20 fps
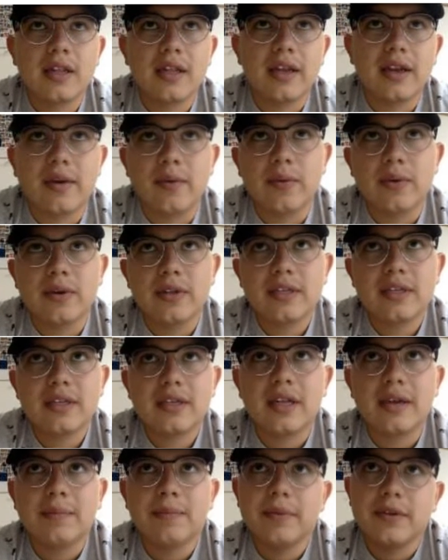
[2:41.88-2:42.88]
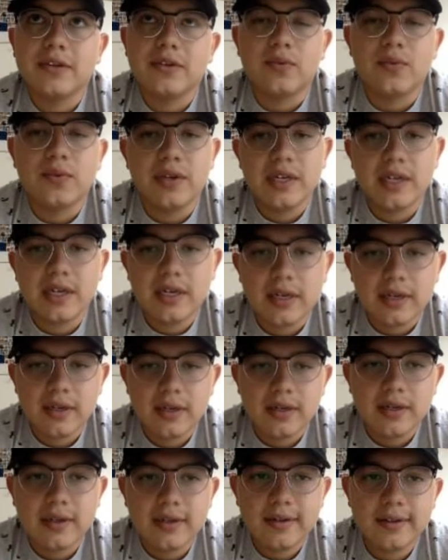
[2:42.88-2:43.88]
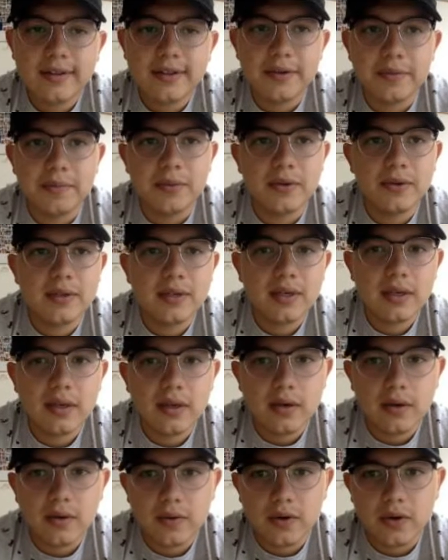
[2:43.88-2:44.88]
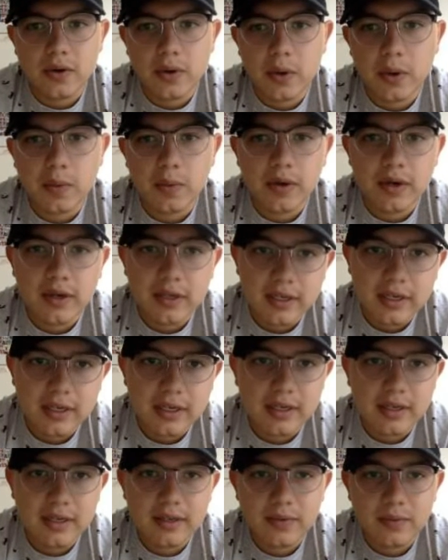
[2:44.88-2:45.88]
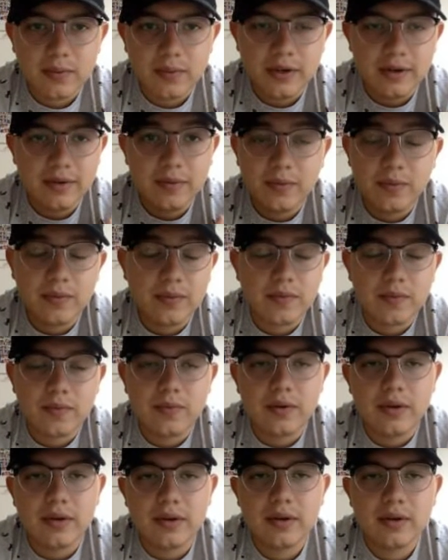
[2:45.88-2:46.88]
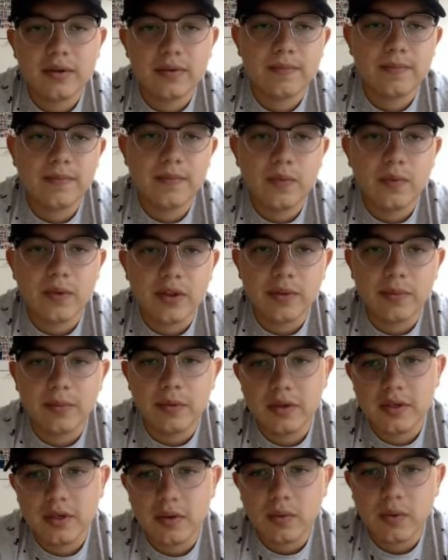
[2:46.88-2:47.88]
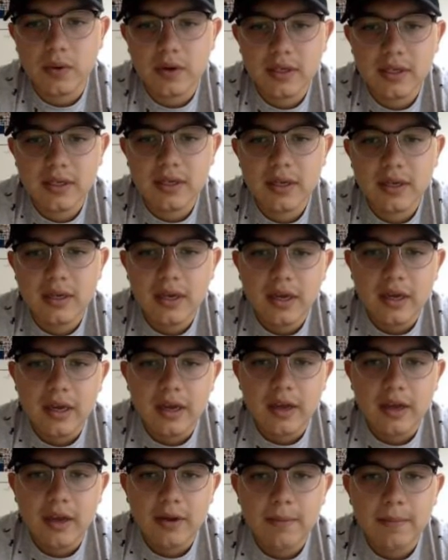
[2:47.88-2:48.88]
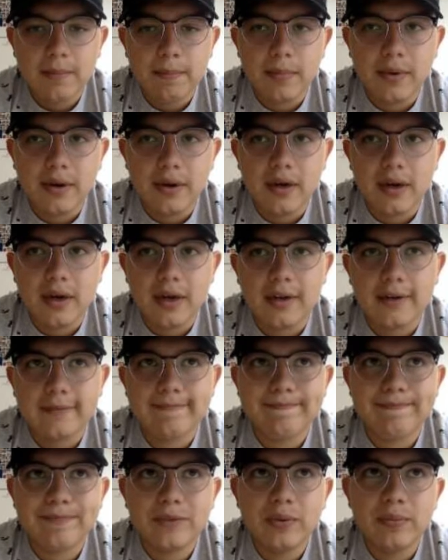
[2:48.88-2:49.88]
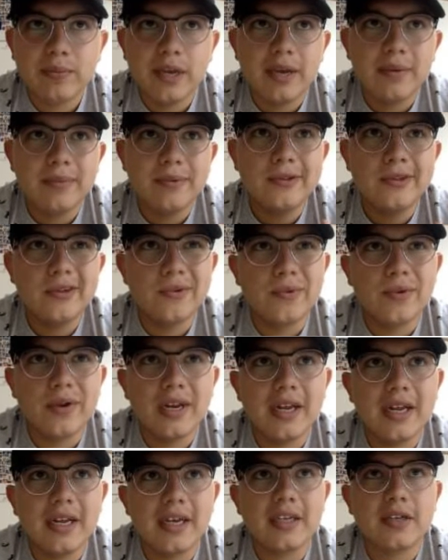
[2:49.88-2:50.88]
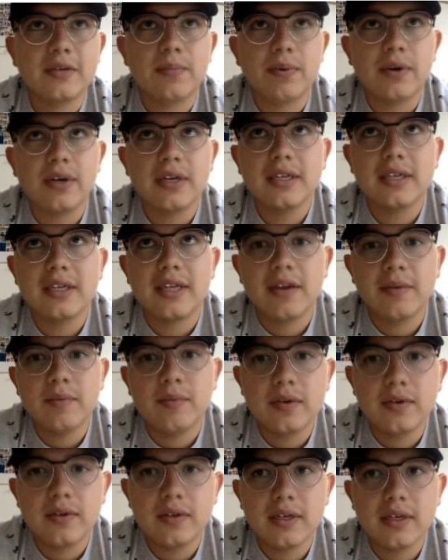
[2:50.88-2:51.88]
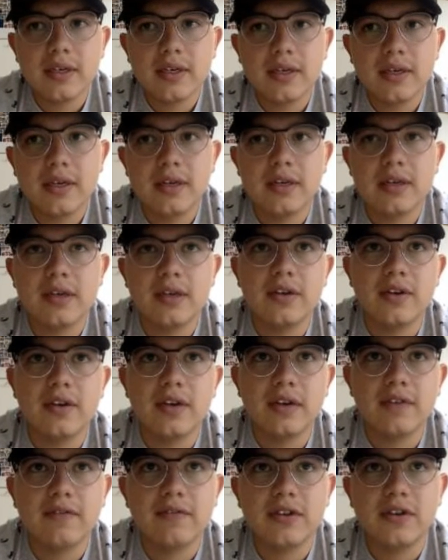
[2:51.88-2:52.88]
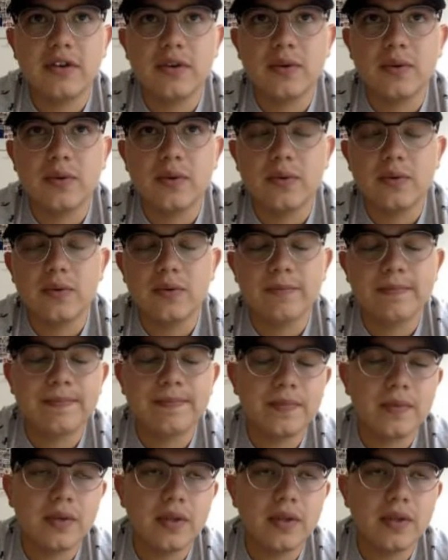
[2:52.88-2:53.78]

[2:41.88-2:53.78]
like one step is reading the music, knowing what it says, what the music was, but to be able to really express that music, you have to